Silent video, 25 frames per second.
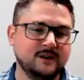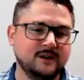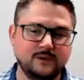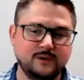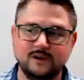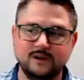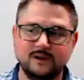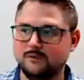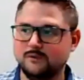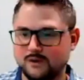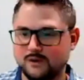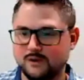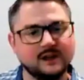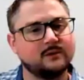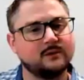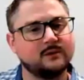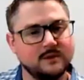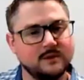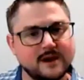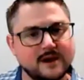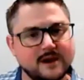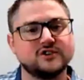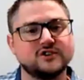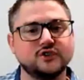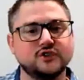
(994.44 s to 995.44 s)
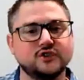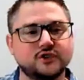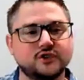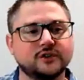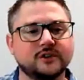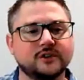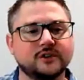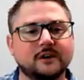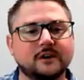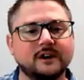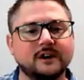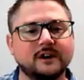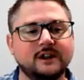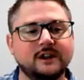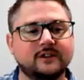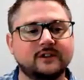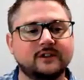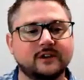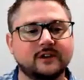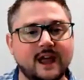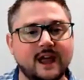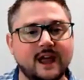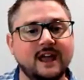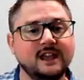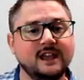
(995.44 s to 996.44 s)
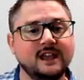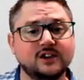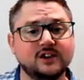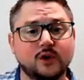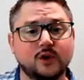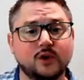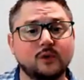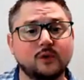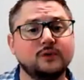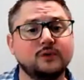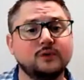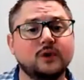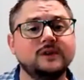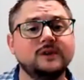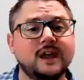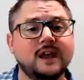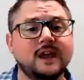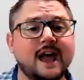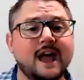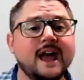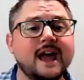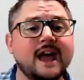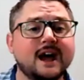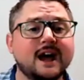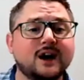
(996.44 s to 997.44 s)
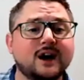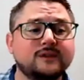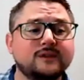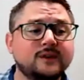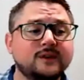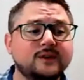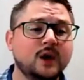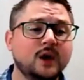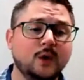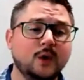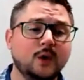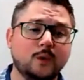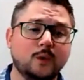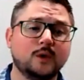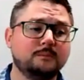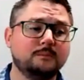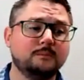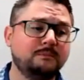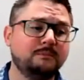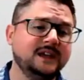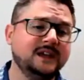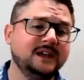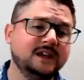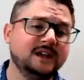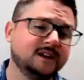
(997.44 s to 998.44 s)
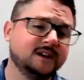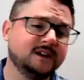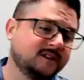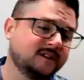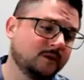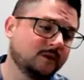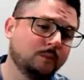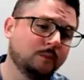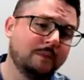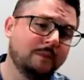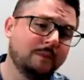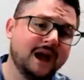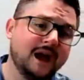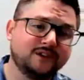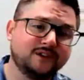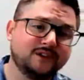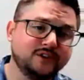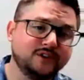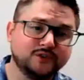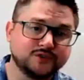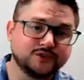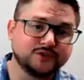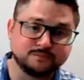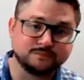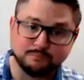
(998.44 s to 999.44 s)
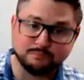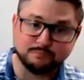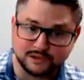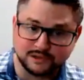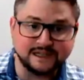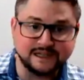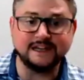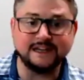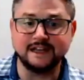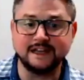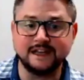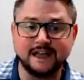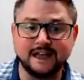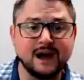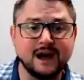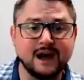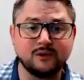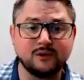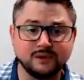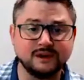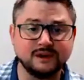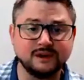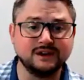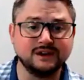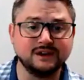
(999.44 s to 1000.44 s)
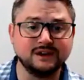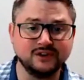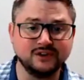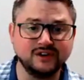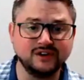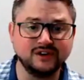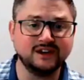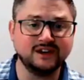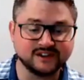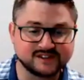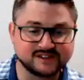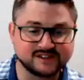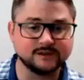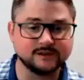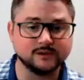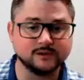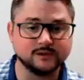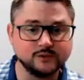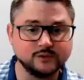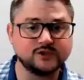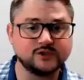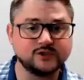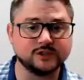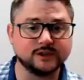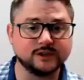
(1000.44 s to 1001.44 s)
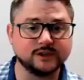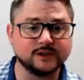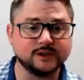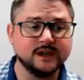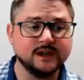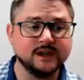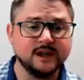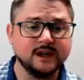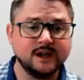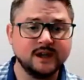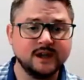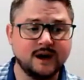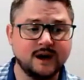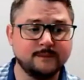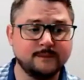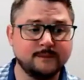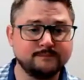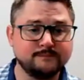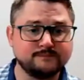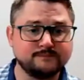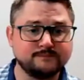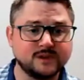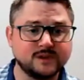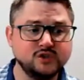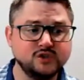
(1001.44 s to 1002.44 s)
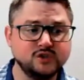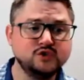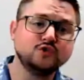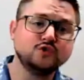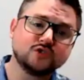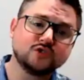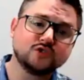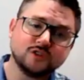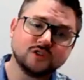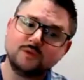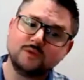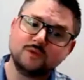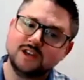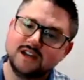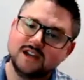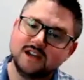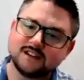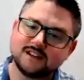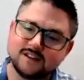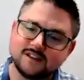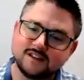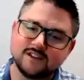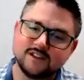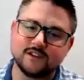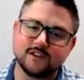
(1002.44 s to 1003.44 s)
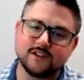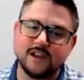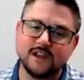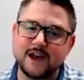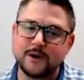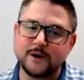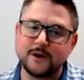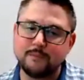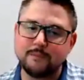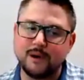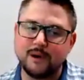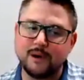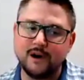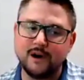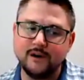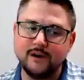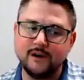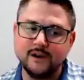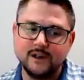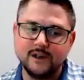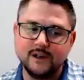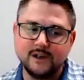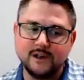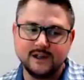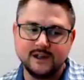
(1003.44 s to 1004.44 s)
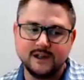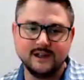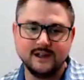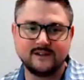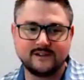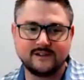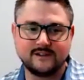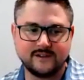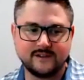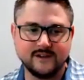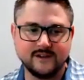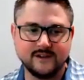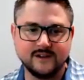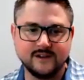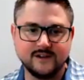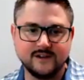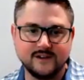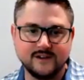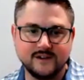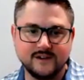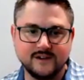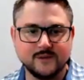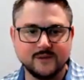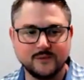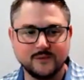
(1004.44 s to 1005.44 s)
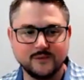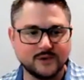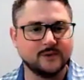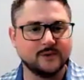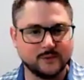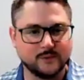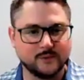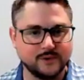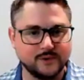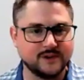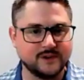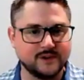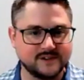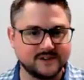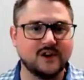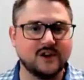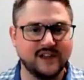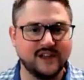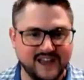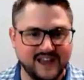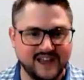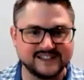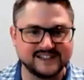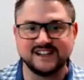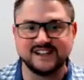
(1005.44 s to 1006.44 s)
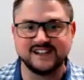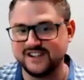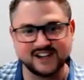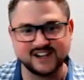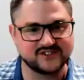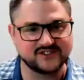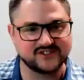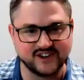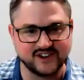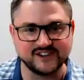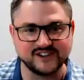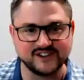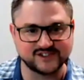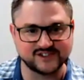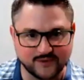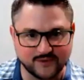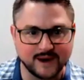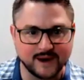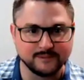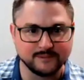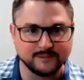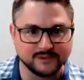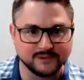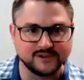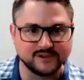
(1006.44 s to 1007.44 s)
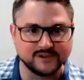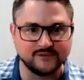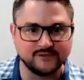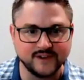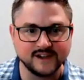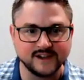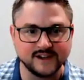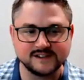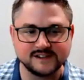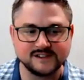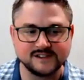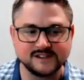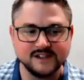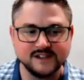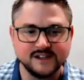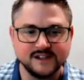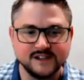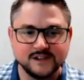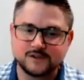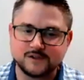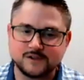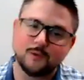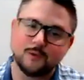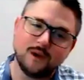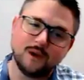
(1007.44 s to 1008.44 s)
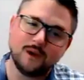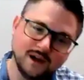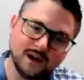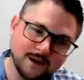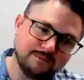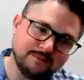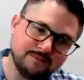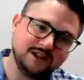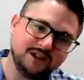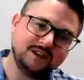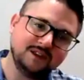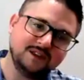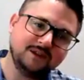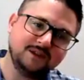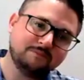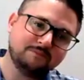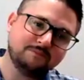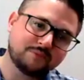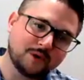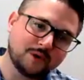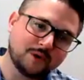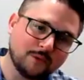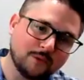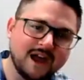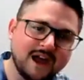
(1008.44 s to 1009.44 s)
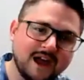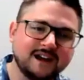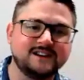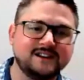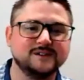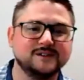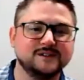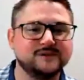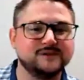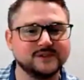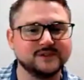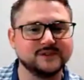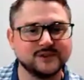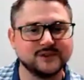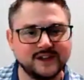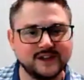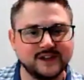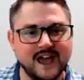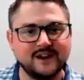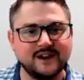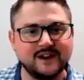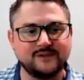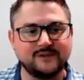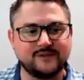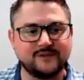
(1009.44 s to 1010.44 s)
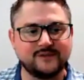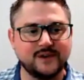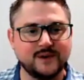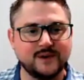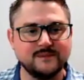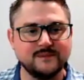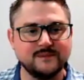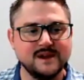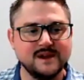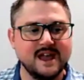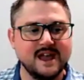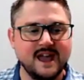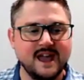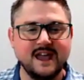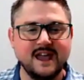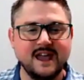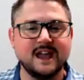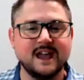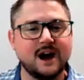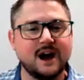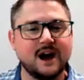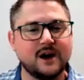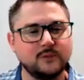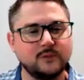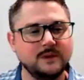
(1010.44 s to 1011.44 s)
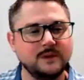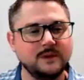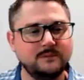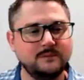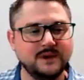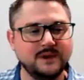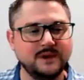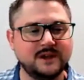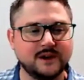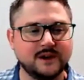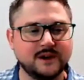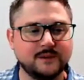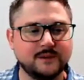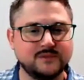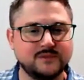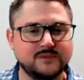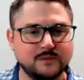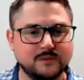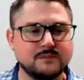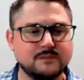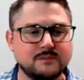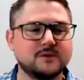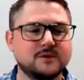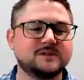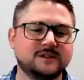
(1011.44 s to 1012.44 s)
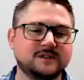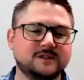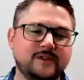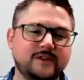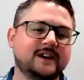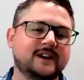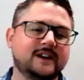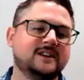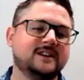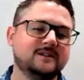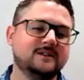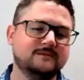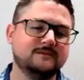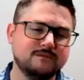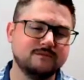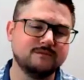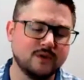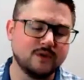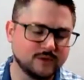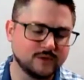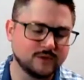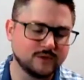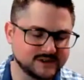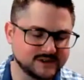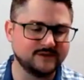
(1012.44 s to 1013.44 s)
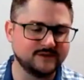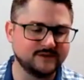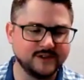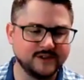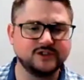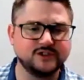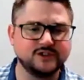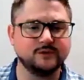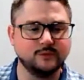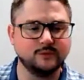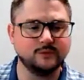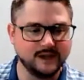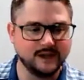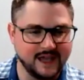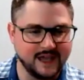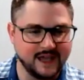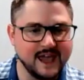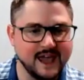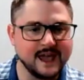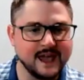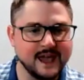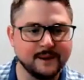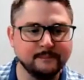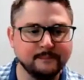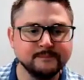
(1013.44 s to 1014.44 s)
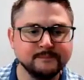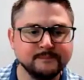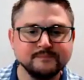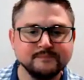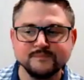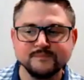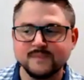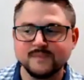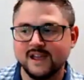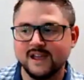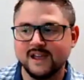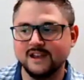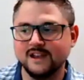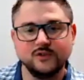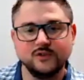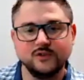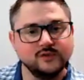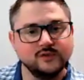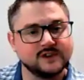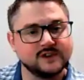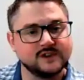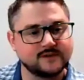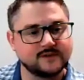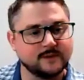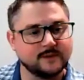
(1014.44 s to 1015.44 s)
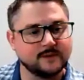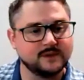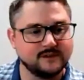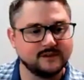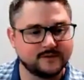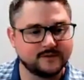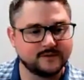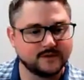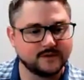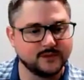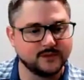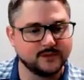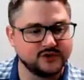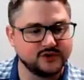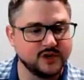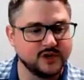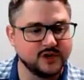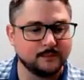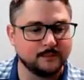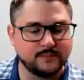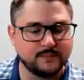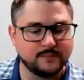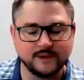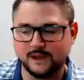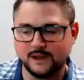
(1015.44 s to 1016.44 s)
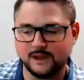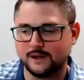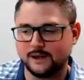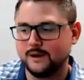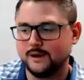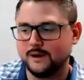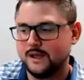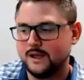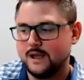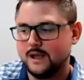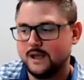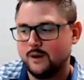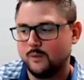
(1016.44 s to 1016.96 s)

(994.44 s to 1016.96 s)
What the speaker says: like we mentioned earlier, either A, you don't know you have, or B, it's so bad that you're just bleeding out and you need a solution. Usually when you get to the latter part, it's it's all hands on deck trying to scramble and fix. So why not be proactive and look at it from, hey, how do we become the most effective, most efficient we can, and do this from the jump? And